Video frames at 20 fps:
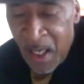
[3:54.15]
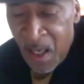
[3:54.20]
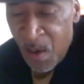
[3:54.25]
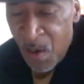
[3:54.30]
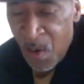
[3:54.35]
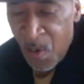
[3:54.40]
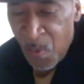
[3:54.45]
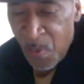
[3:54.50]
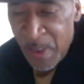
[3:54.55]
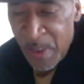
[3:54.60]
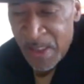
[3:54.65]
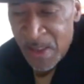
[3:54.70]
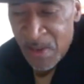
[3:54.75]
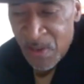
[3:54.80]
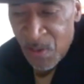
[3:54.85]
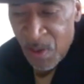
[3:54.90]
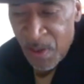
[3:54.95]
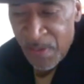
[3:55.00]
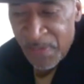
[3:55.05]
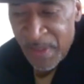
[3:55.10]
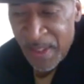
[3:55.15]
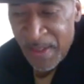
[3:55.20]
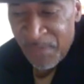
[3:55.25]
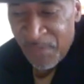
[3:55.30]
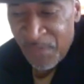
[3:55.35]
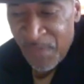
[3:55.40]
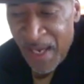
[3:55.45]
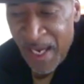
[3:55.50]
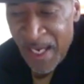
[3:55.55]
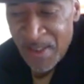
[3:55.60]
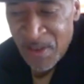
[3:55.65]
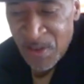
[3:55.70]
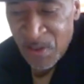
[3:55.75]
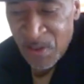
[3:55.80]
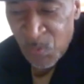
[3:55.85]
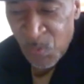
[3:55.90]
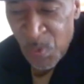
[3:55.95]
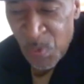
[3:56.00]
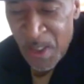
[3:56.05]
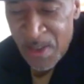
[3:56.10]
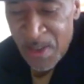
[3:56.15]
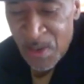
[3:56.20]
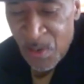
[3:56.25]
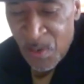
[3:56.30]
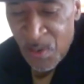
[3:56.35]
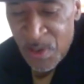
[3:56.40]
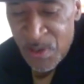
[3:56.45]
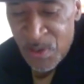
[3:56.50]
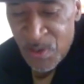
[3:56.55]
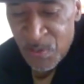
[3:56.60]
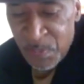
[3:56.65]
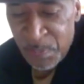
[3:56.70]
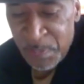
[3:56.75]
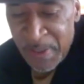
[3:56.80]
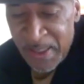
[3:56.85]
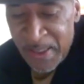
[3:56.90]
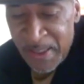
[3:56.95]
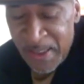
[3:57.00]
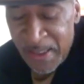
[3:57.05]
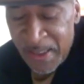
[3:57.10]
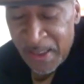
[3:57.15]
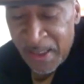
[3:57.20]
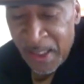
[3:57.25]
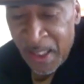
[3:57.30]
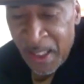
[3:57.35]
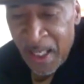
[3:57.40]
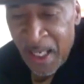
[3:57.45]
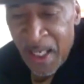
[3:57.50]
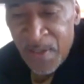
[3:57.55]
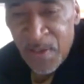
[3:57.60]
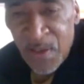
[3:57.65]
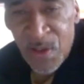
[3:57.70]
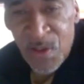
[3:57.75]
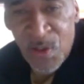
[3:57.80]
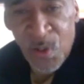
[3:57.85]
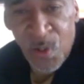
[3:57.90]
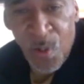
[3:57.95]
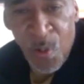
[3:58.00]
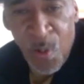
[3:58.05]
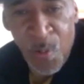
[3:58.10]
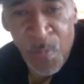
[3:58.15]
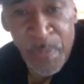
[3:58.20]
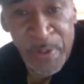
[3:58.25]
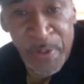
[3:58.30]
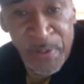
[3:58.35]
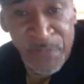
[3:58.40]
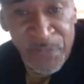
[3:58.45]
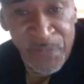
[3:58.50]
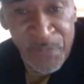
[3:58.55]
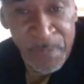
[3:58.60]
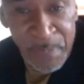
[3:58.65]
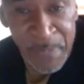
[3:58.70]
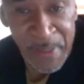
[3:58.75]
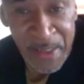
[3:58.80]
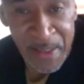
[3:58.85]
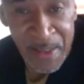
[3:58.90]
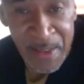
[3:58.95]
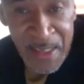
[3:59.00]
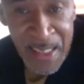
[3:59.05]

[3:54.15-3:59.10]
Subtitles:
Always thought that fashion was going to be the door opener for me.